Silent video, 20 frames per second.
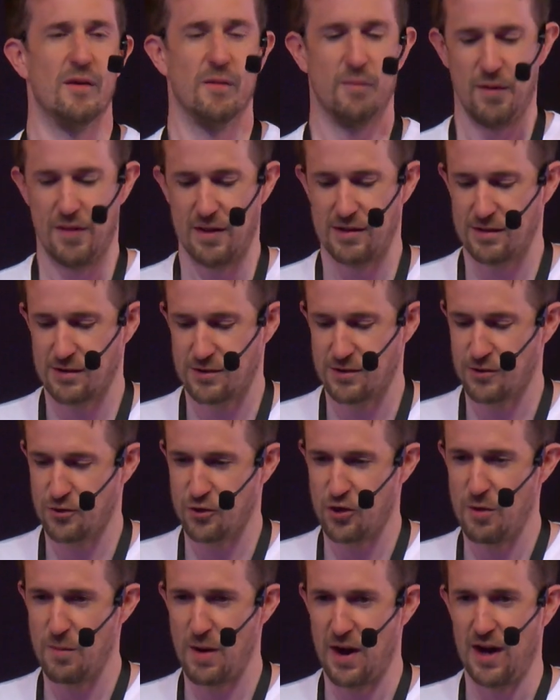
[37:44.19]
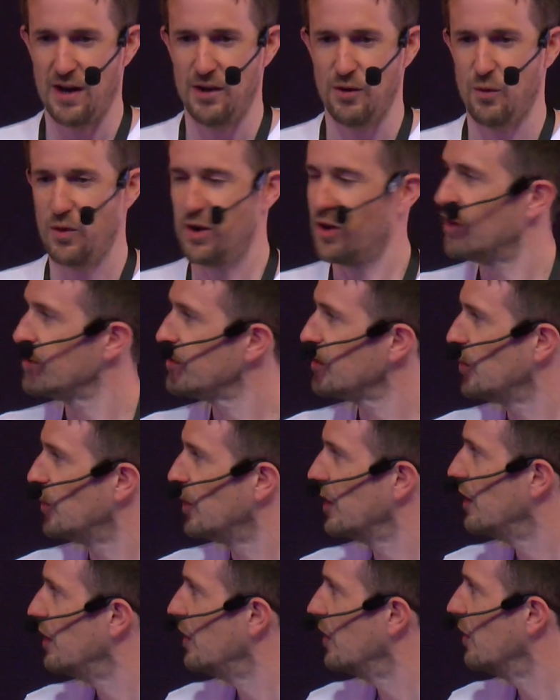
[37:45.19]
but there's a story behind it we also
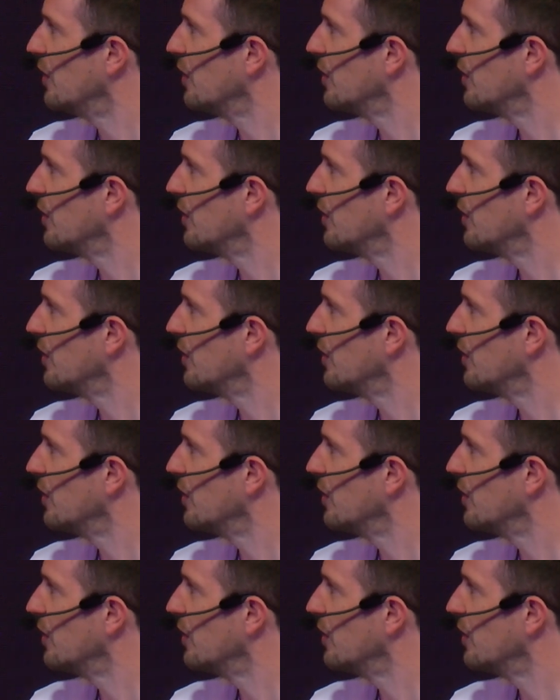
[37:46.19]
want to know.